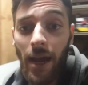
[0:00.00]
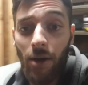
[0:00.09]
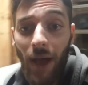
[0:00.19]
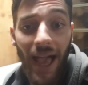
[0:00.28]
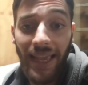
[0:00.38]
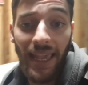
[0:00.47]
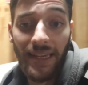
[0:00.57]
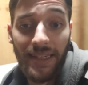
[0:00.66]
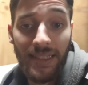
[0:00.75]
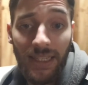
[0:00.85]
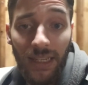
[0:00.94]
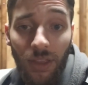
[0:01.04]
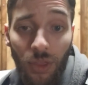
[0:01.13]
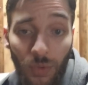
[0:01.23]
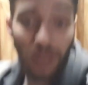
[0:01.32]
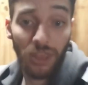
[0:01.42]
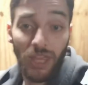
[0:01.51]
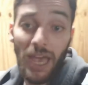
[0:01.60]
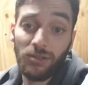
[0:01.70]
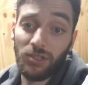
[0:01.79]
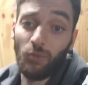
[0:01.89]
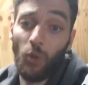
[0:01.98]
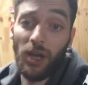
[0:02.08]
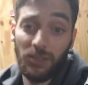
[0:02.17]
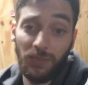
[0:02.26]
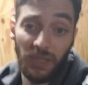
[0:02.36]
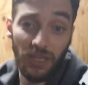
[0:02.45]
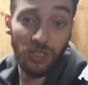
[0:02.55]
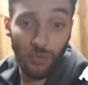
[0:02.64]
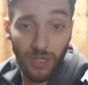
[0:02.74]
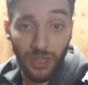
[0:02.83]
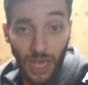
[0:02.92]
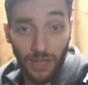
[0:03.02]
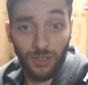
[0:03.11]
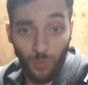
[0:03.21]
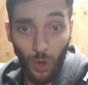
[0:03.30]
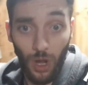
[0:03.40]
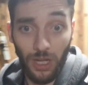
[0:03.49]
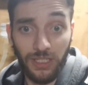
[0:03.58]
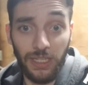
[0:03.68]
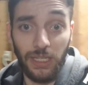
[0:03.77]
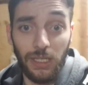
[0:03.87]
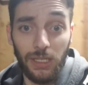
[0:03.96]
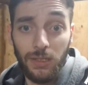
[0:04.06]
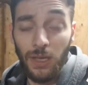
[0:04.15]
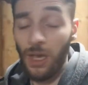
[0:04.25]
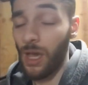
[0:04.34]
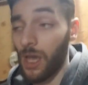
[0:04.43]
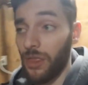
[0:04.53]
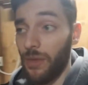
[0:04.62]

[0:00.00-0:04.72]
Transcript: Now, I can't exceed 3,000 watts because 3,000 watts is